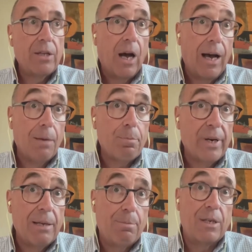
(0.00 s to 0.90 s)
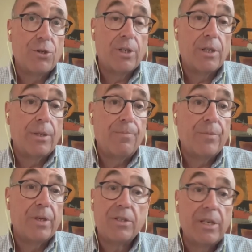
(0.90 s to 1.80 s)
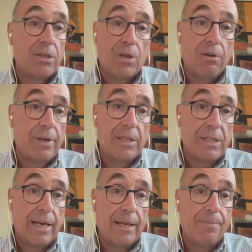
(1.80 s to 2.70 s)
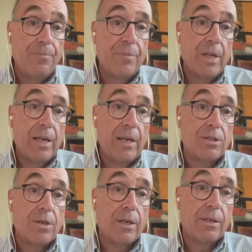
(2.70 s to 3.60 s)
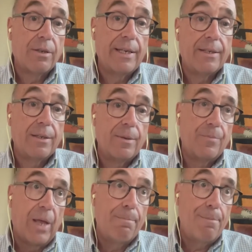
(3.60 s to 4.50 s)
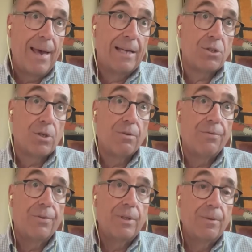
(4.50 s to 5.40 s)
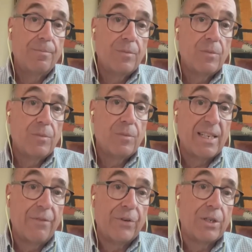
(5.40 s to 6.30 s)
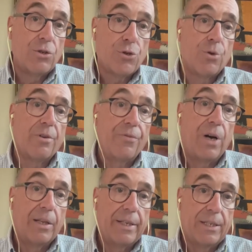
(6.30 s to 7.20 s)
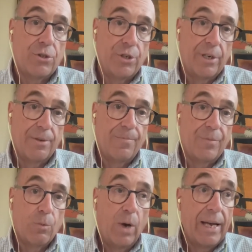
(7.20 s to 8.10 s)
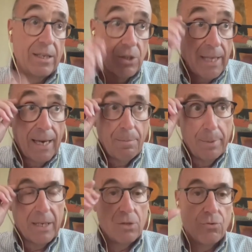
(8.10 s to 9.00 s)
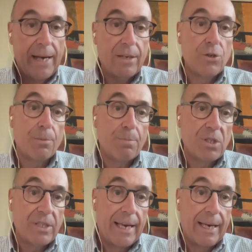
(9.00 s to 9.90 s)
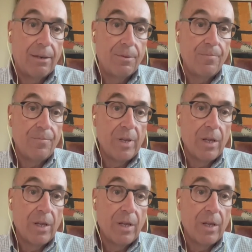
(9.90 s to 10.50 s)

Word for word: The operating budget, the T has already said, is going to hit a massive, significant shortfall next year. Why is that? Because ridership is down.